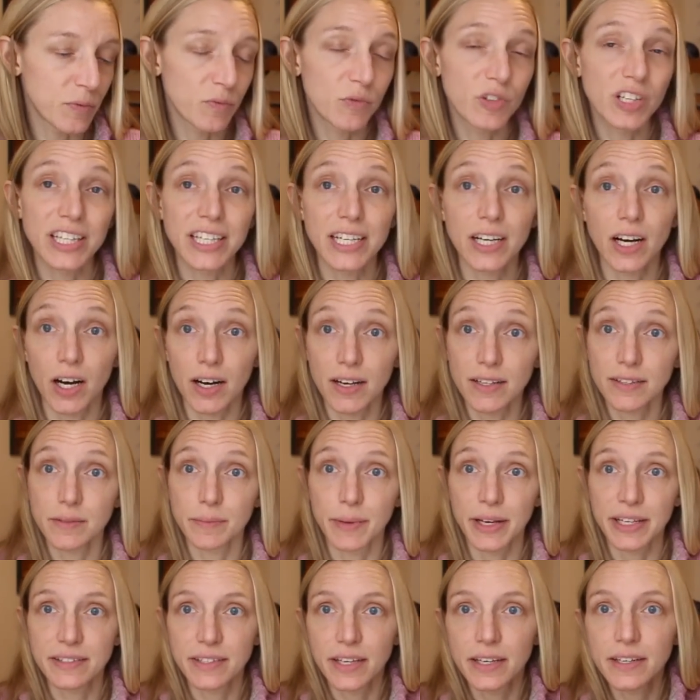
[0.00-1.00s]
really
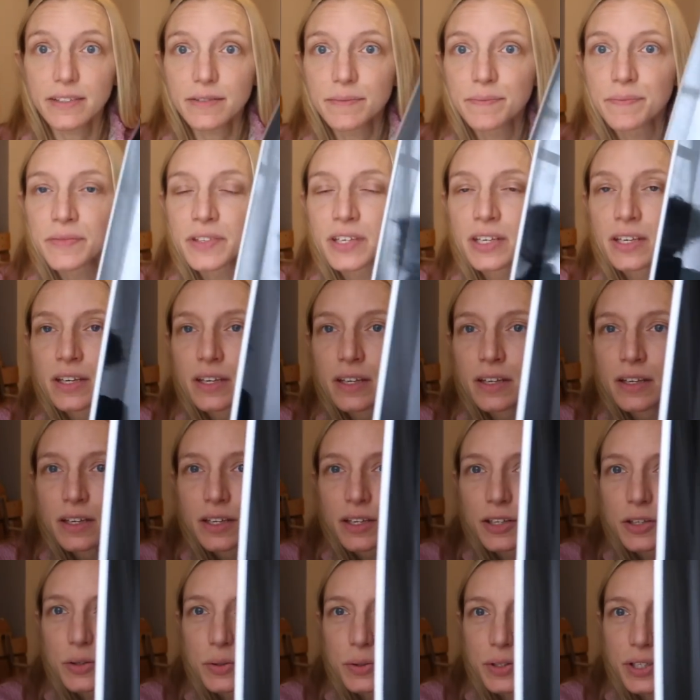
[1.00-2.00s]
awesome essays.
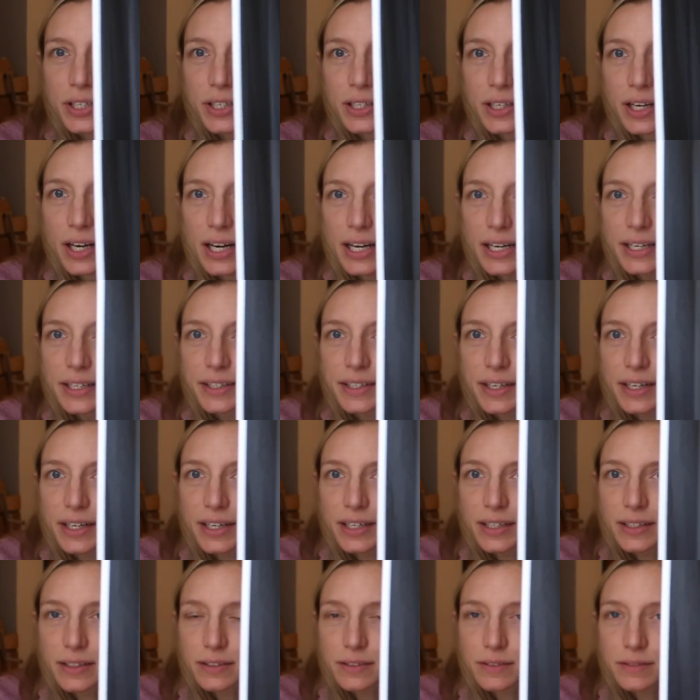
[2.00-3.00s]
You can kind
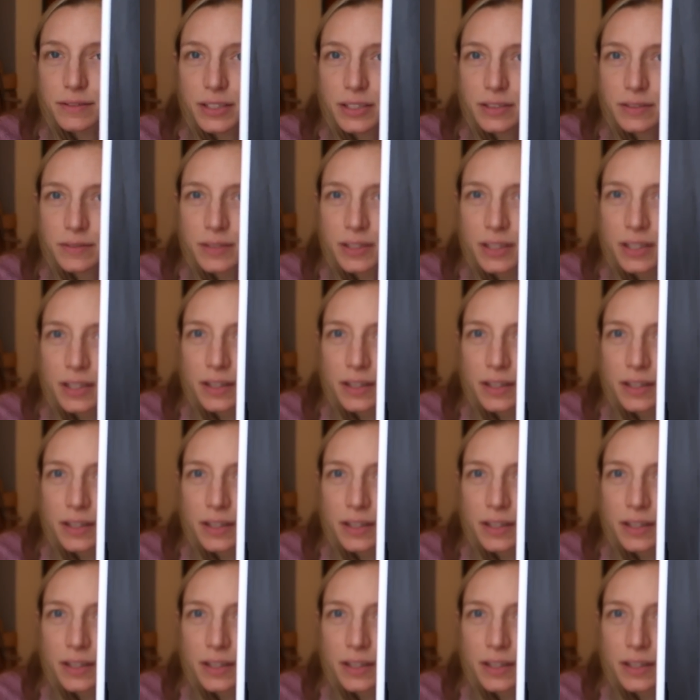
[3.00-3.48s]
of